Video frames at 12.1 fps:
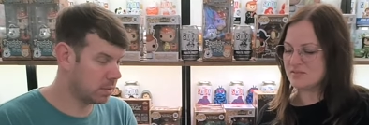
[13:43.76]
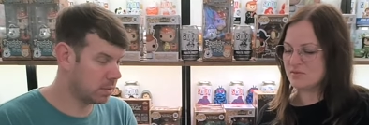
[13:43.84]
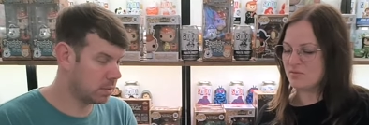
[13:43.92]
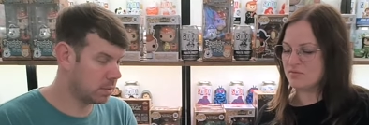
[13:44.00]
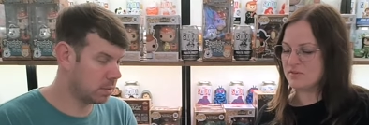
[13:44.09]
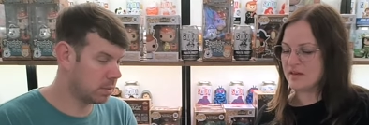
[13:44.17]

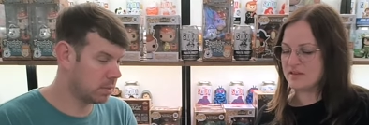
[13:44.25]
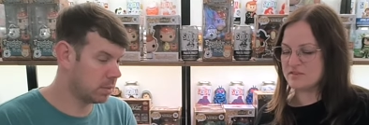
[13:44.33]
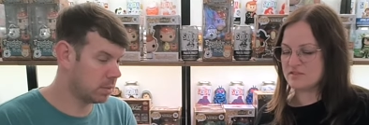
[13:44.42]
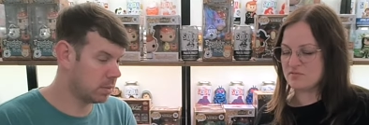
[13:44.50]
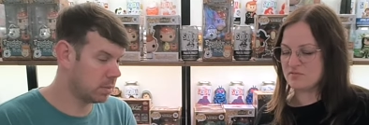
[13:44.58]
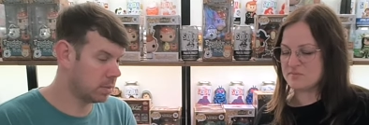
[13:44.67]
Speaker 1: or yeah, there's
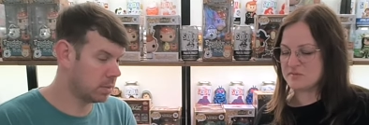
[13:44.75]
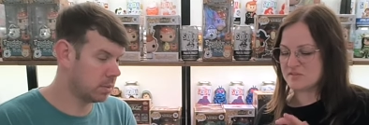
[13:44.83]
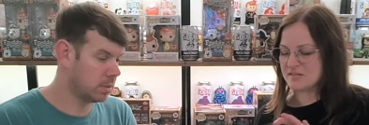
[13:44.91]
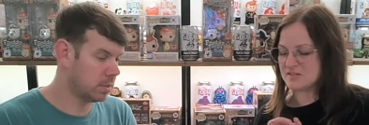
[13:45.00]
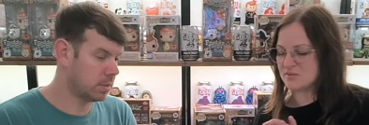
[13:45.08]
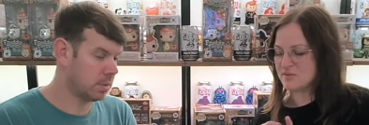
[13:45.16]
no rips or
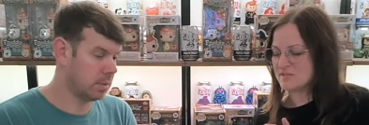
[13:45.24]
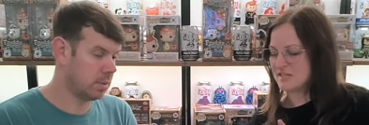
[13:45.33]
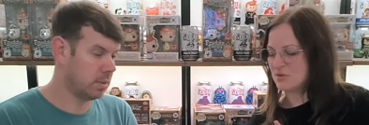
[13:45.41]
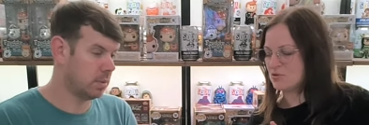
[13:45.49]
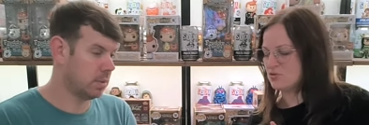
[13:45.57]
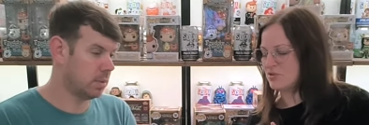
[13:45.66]
tears. Or there's a
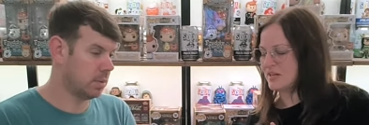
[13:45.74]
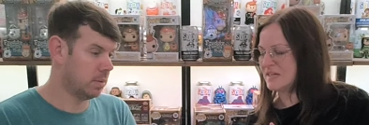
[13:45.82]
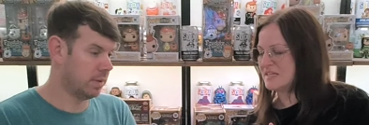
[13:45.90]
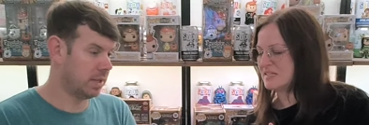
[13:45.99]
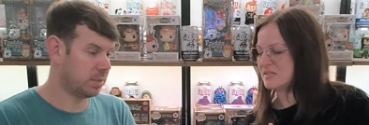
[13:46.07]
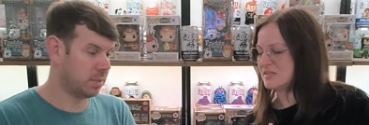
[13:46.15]
little crease.
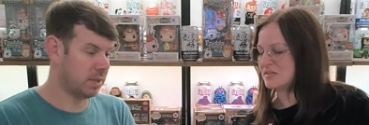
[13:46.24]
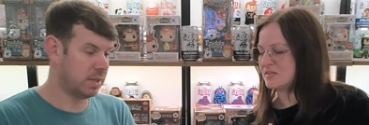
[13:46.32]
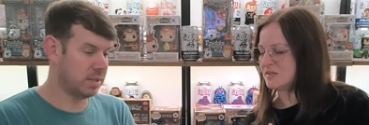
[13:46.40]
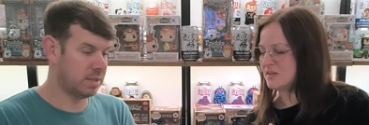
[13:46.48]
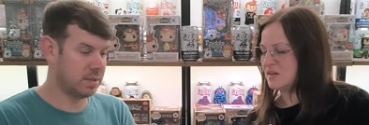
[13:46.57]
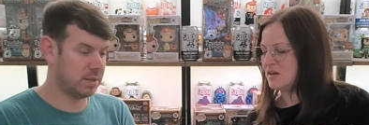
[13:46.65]
This one
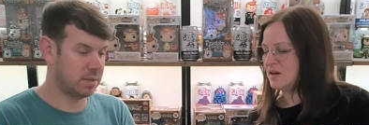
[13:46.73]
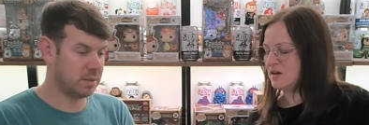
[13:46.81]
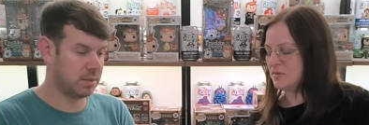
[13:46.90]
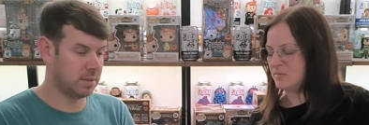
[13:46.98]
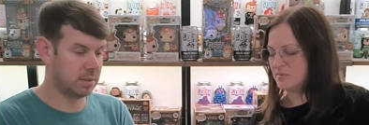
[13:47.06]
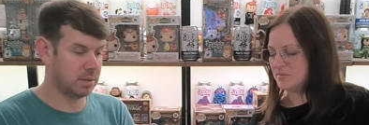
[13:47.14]
is.
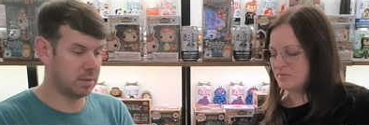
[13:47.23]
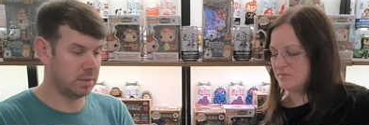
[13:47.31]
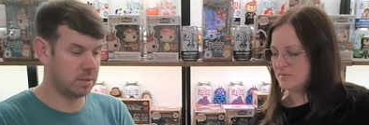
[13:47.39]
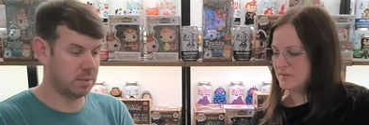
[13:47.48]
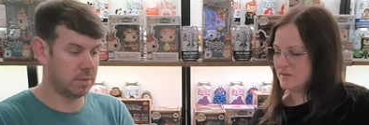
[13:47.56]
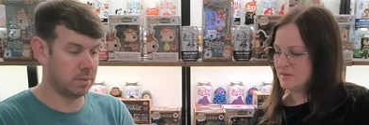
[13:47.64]
Oh
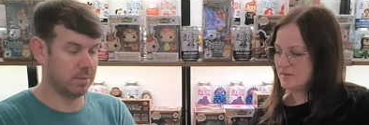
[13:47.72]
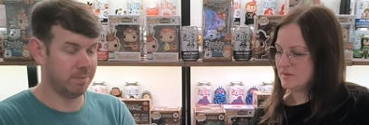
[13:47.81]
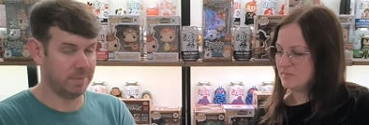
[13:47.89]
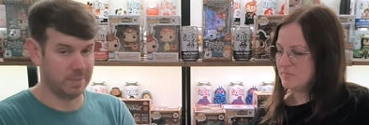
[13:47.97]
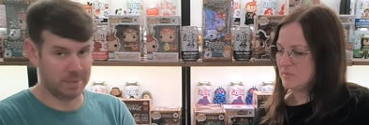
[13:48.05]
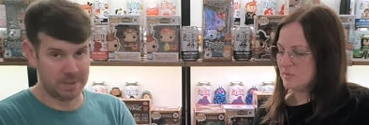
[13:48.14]

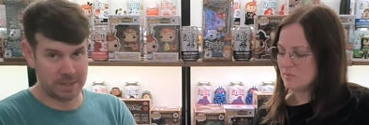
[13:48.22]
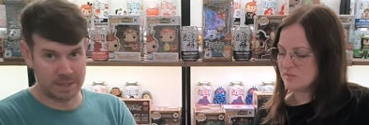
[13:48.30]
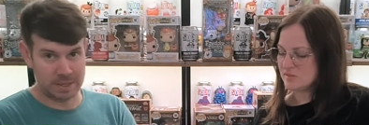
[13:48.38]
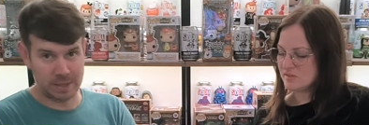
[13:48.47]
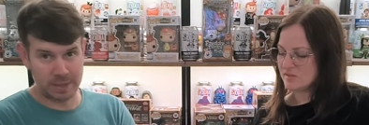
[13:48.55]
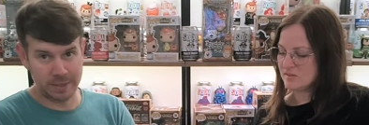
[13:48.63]

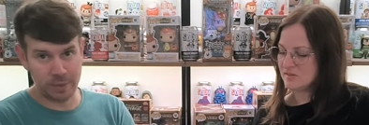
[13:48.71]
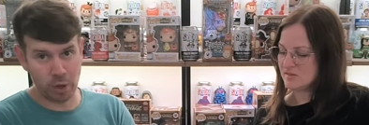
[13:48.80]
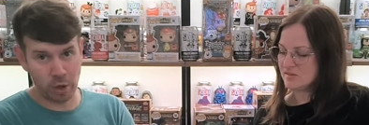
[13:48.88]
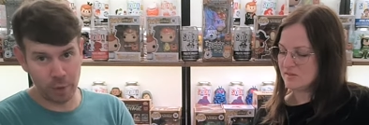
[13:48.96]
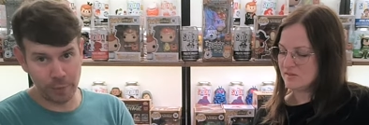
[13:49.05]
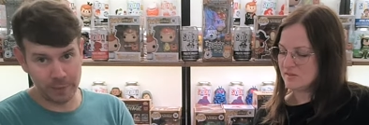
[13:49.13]
balls.
Speaker 2: Not
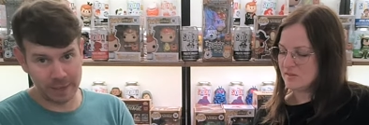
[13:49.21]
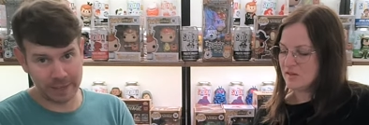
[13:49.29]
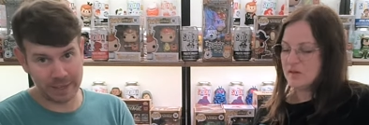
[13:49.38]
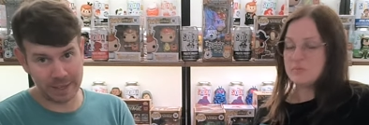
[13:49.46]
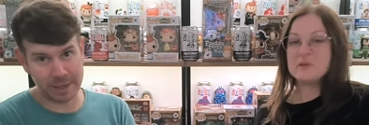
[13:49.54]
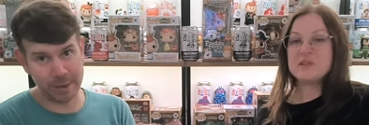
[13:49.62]
only
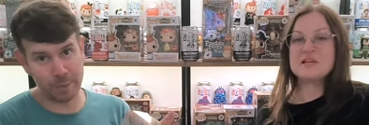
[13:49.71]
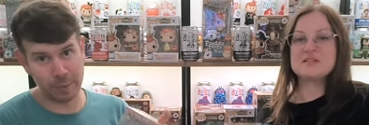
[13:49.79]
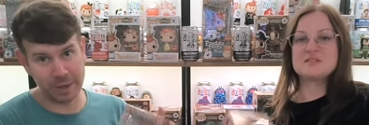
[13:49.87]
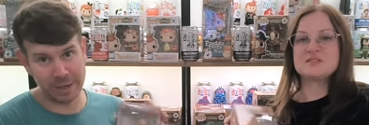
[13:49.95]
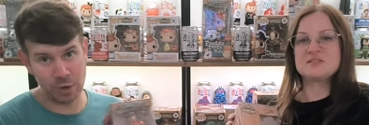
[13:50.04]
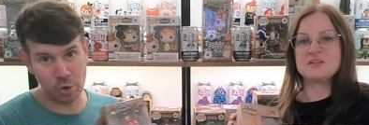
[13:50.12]
but can
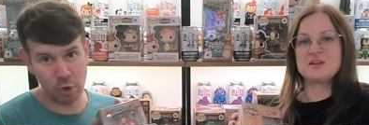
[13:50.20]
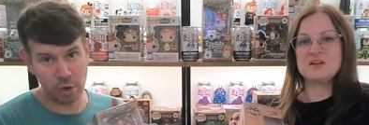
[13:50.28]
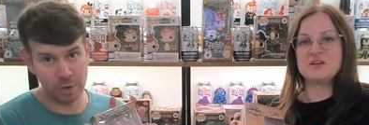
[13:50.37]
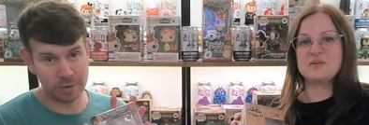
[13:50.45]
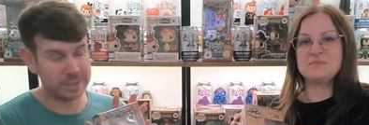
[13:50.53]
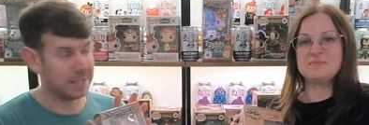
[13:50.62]
we
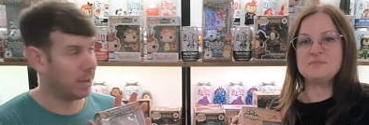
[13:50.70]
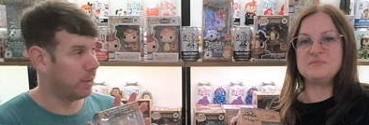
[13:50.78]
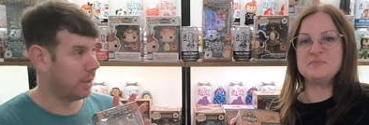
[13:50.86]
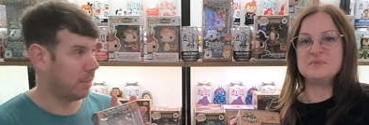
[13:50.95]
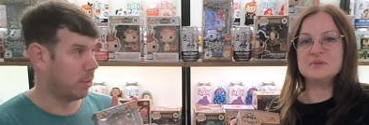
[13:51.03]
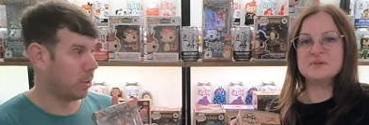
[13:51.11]
not um, sell
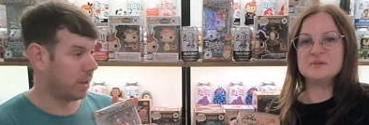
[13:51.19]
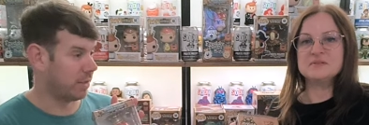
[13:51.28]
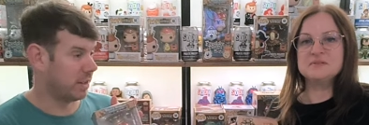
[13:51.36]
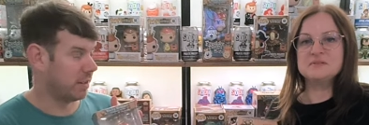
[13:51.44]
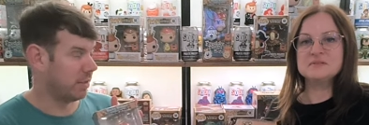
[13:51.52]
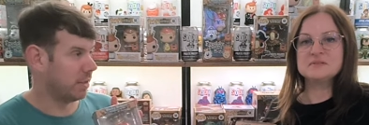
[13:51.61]
them or get
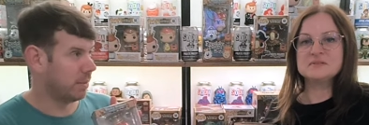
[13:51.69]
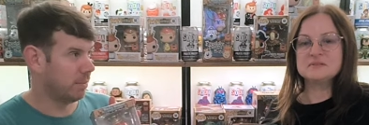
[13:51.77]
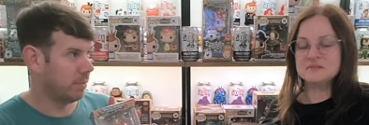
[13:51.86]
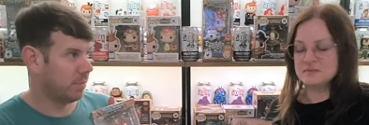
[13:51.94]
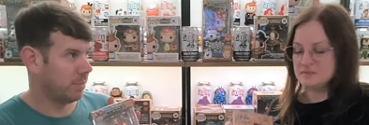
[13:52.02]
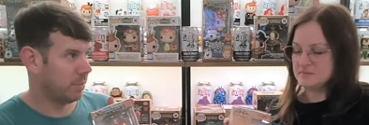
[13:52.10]
rid of
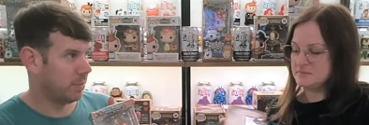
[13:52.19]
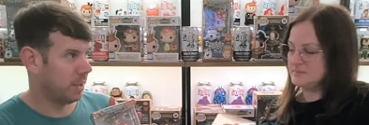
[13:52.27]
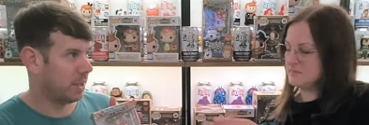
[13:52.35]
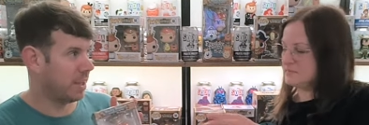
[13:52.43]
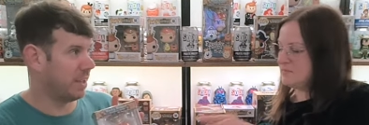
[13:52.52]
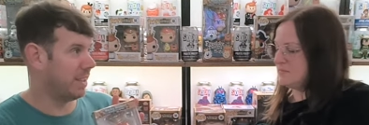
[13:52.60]
them, we can.